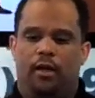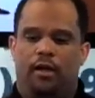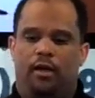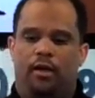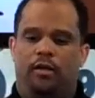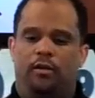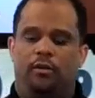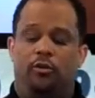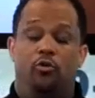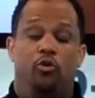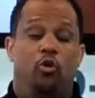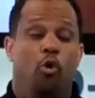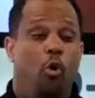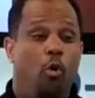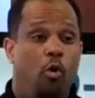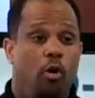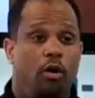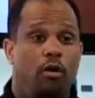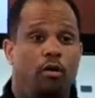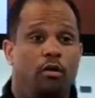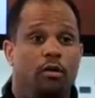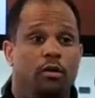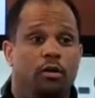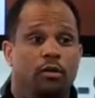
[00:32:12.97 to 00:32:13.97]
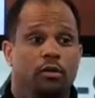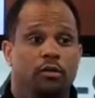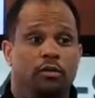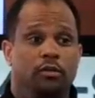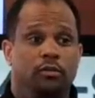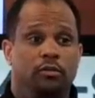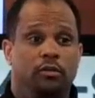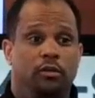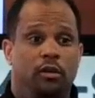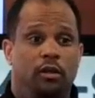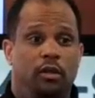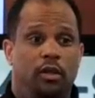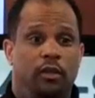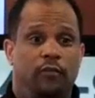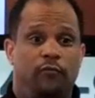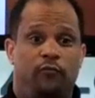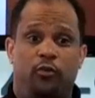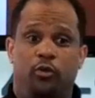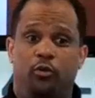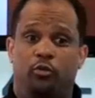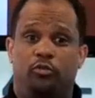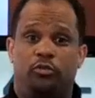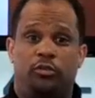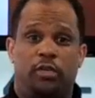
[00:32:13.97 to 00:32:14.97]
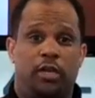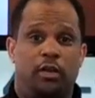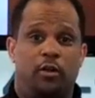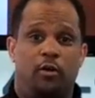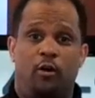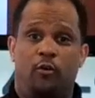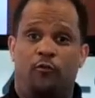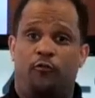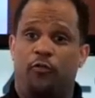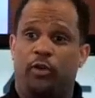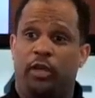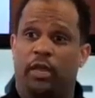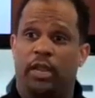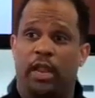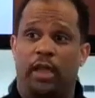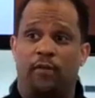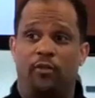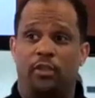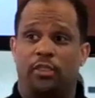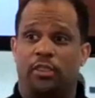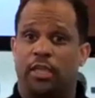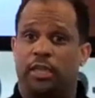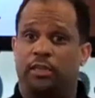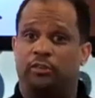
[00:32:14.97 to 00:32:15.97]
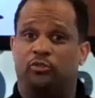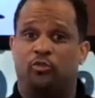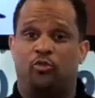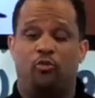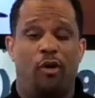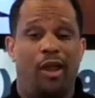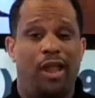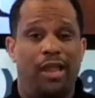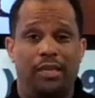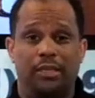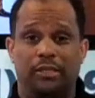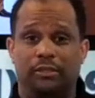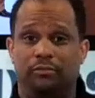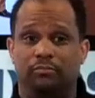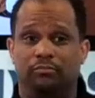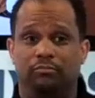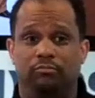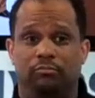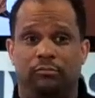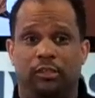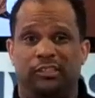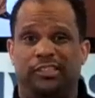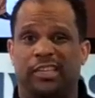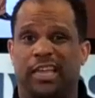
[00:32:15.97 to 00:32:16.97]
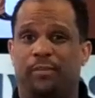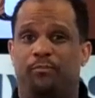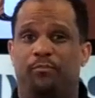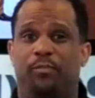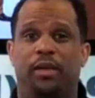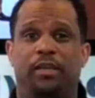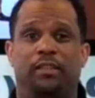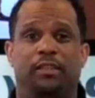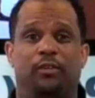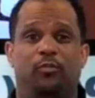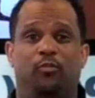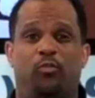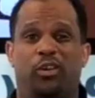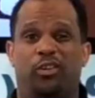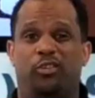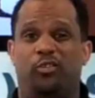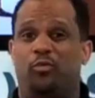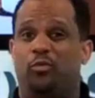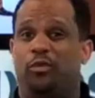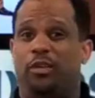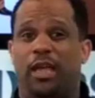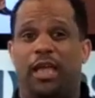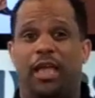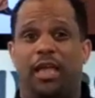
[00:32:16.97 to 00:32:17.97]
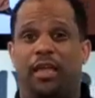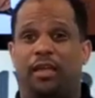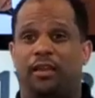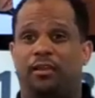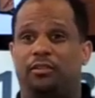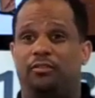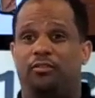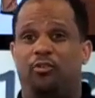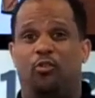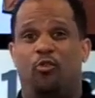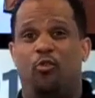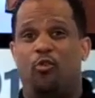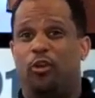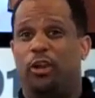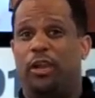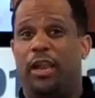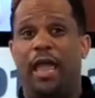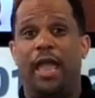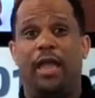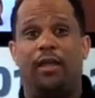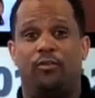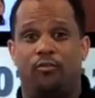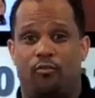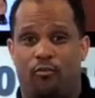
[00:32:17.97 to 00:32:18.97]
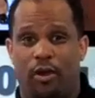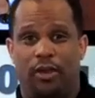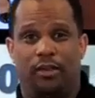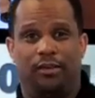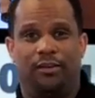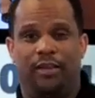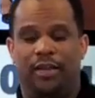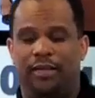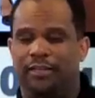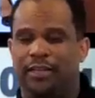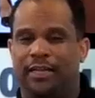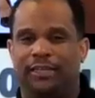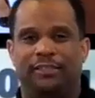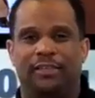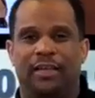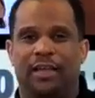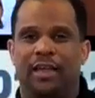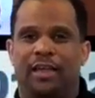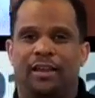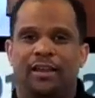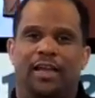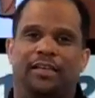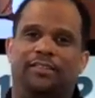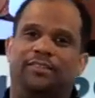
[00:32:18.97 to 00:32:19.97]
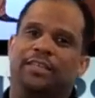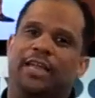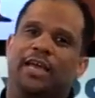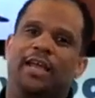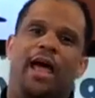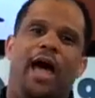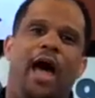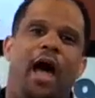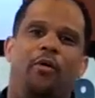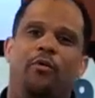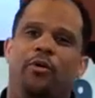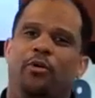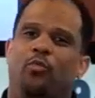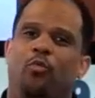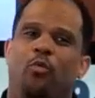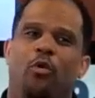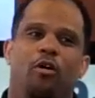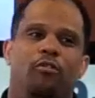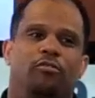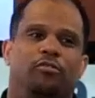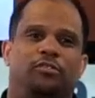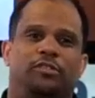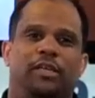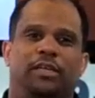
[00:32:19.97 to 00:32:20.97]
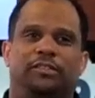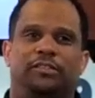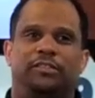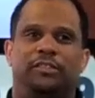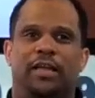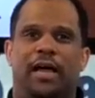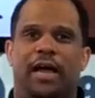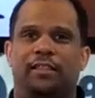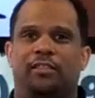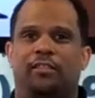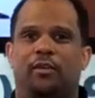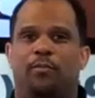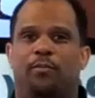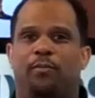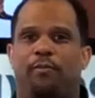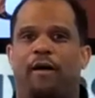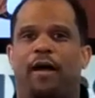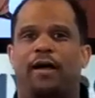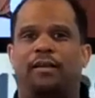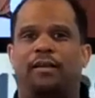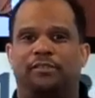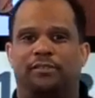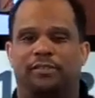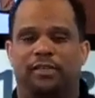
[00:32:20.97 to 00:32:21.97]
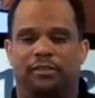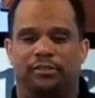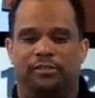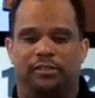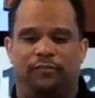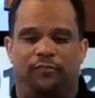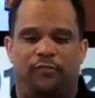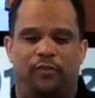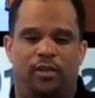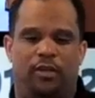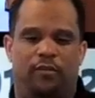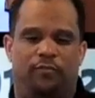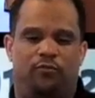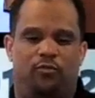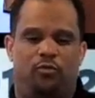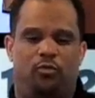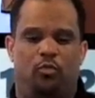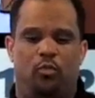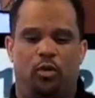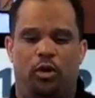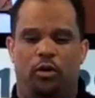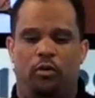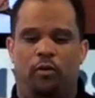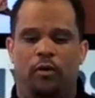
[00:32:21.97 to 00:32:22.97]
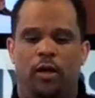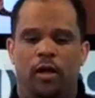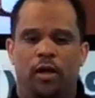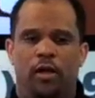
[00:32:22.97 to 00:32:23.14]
Nor if you take off and everything's great, does that mean that when you land, you're going to land great? That's not how it works. That's not the process, if you will.